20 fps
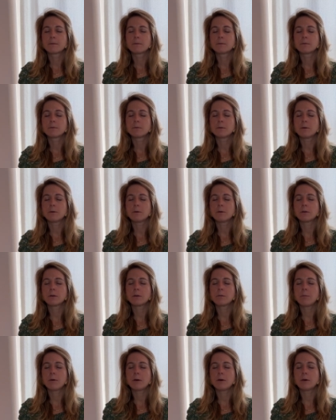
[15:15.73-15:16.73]
And drawing
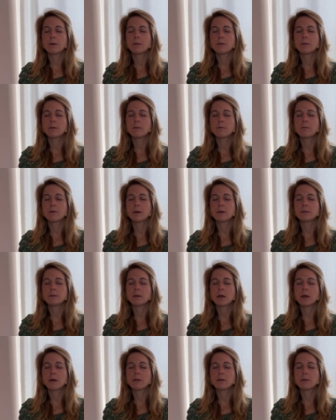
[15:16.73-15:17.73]
upon the
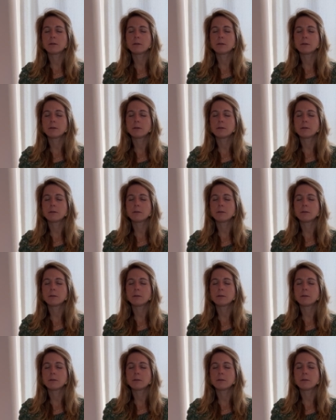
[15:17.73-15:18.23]
vitality,